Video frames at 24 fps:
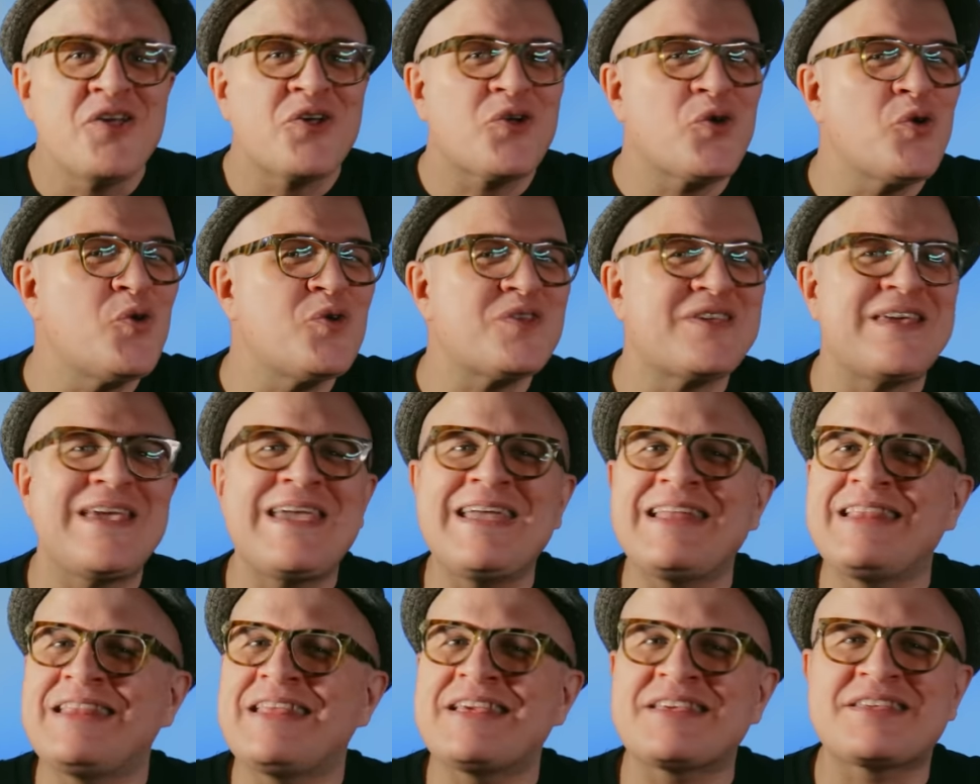Crue's
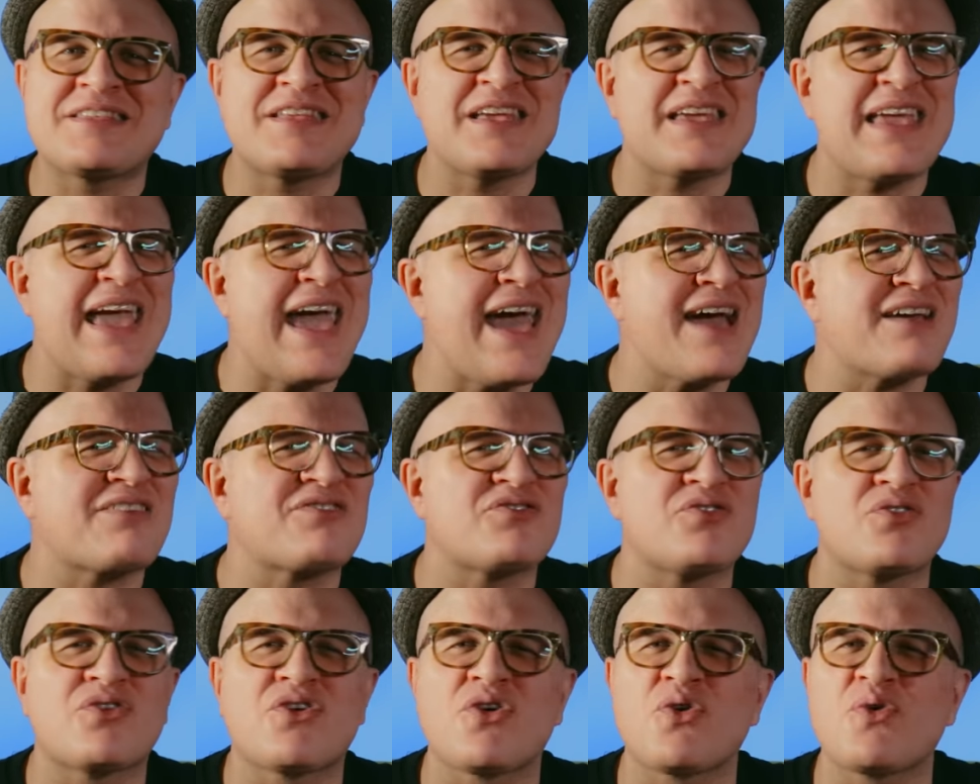hedonistic
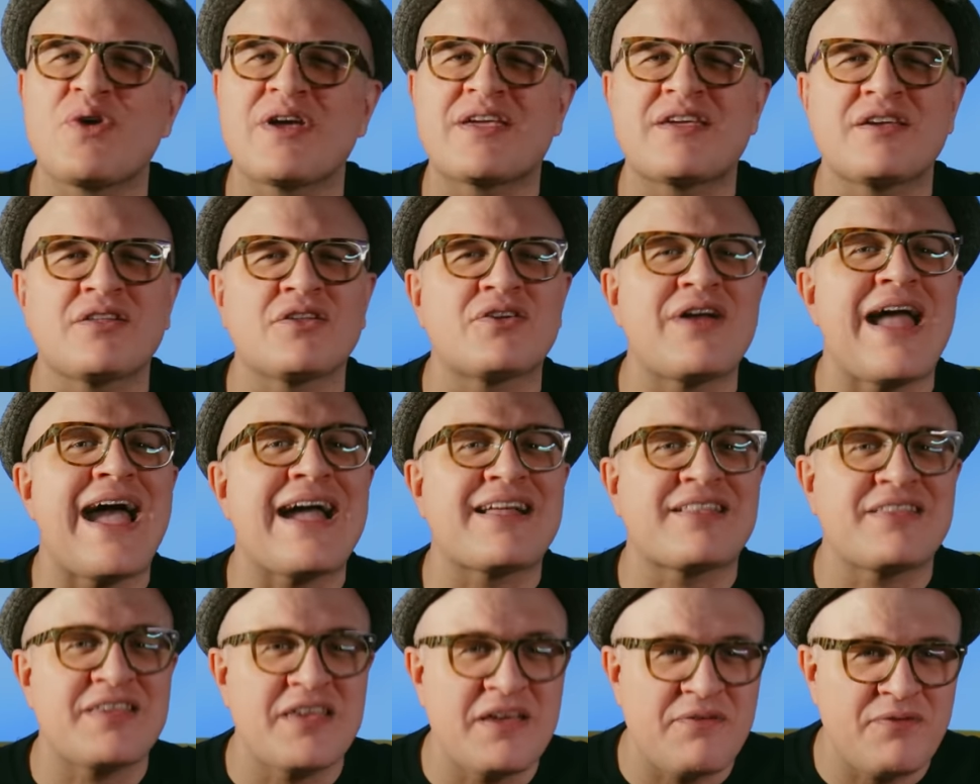extracurricular
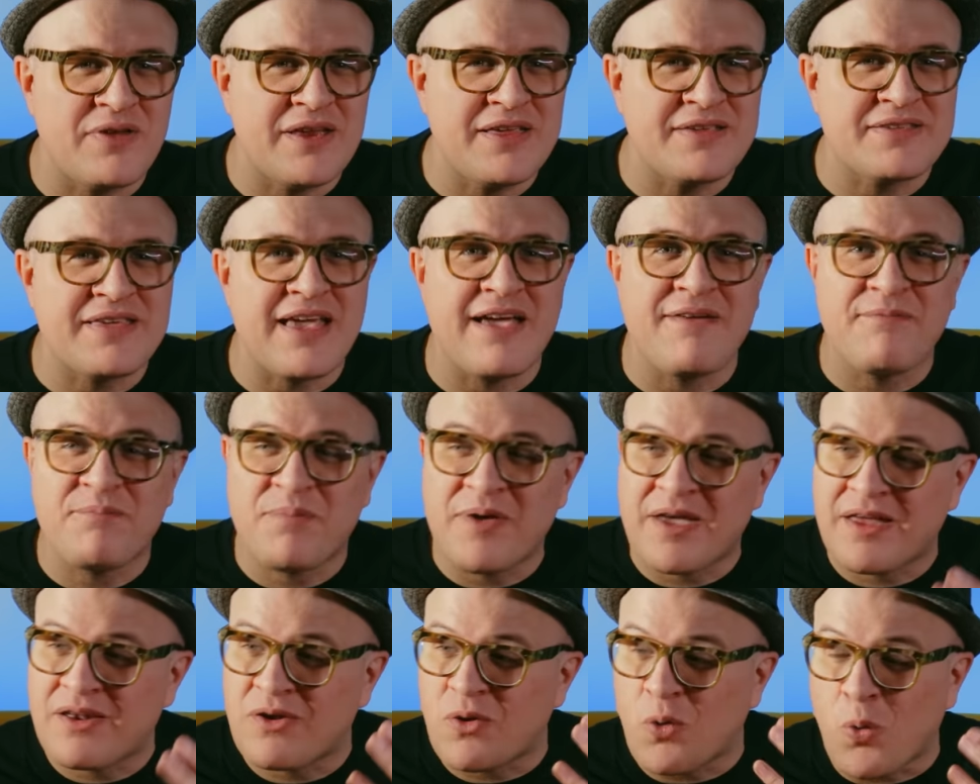activities have
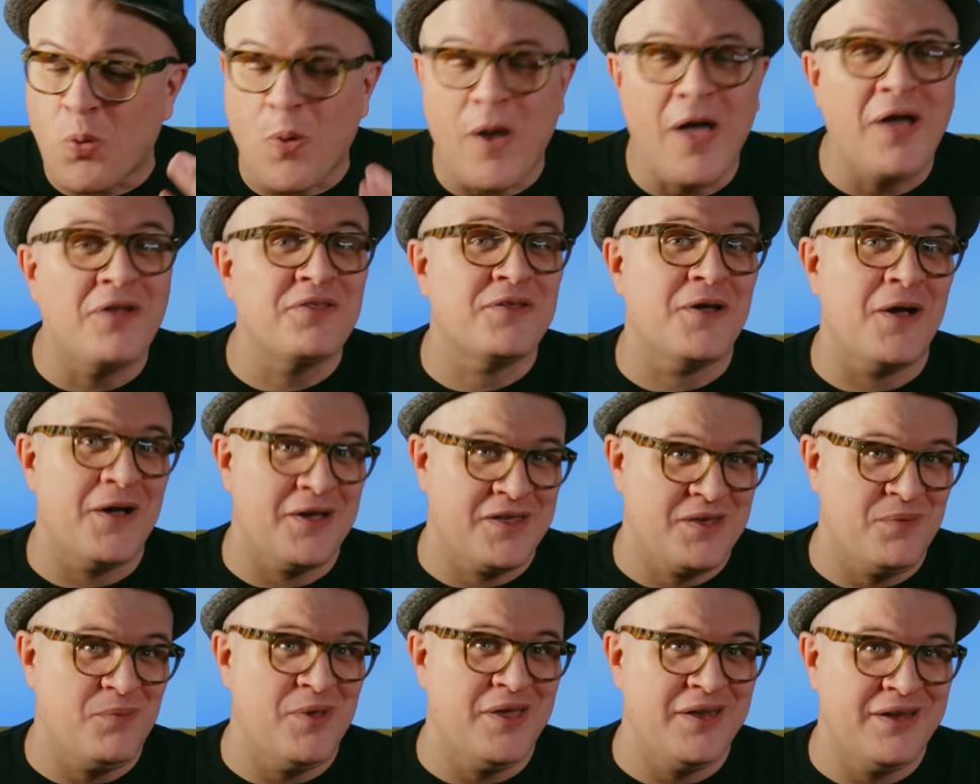been well
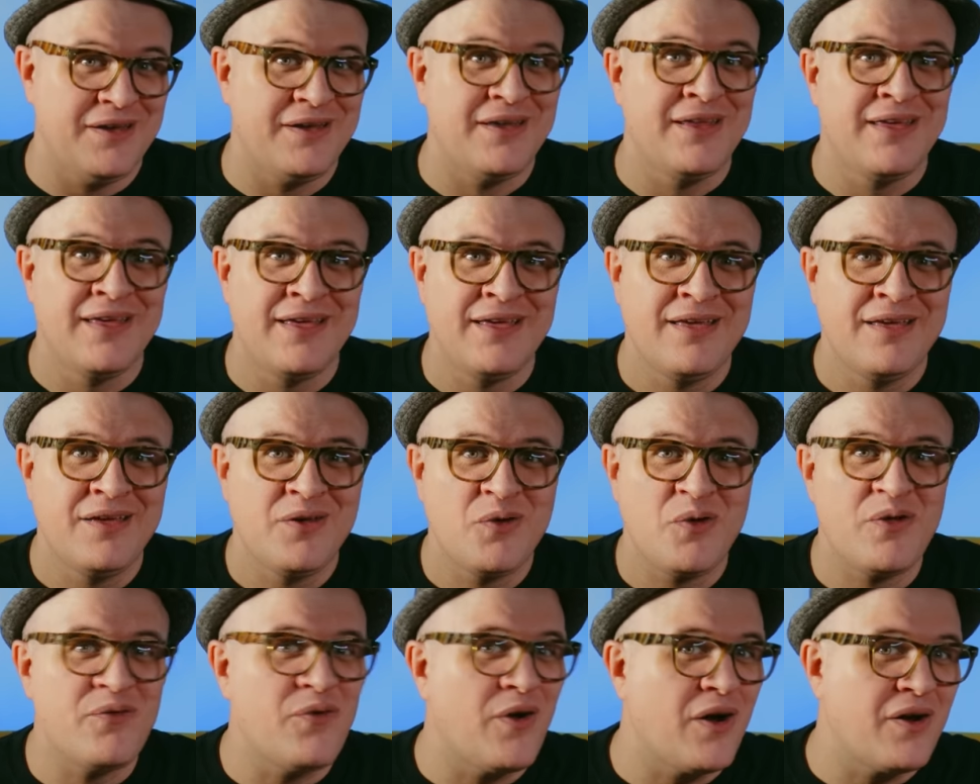documented.
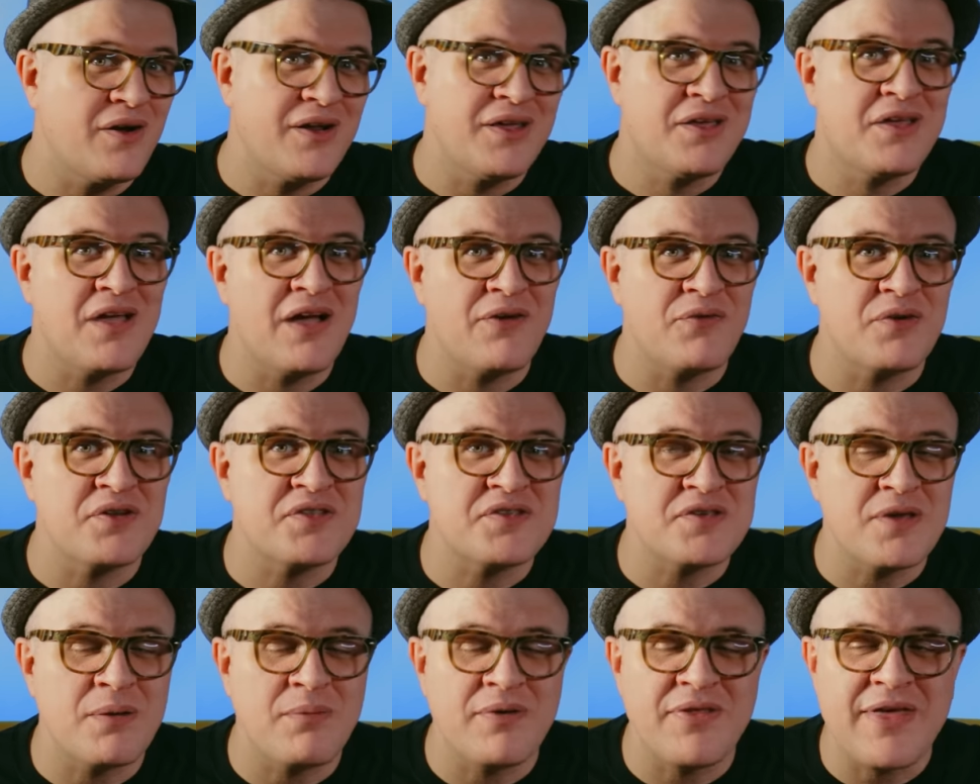We've already covered
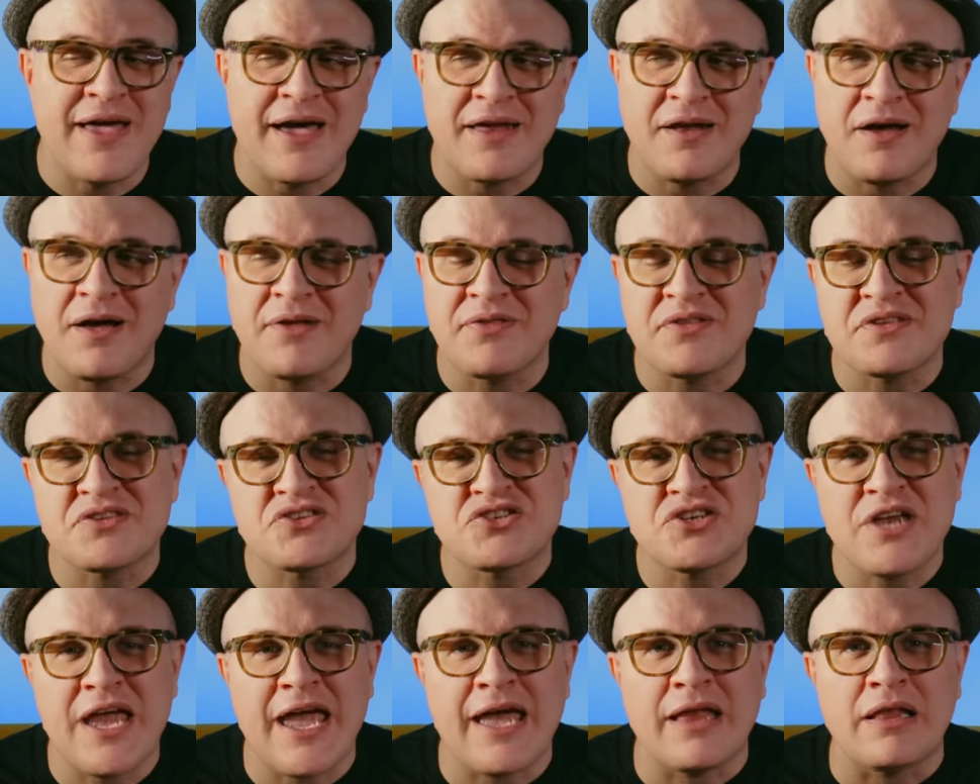some of that on this
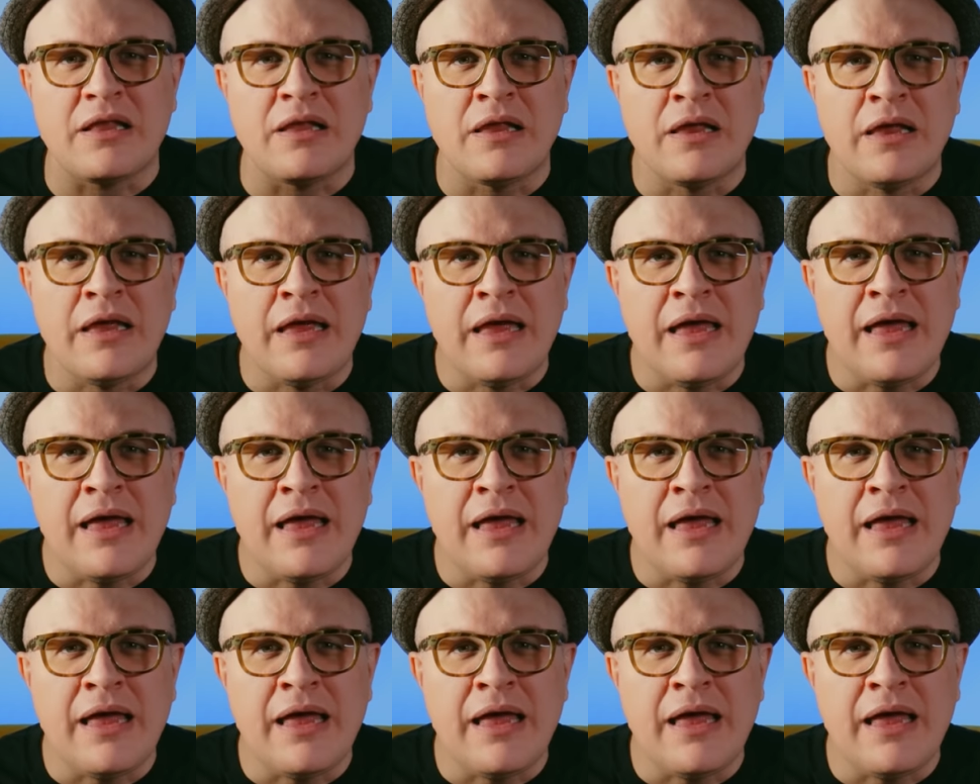channel.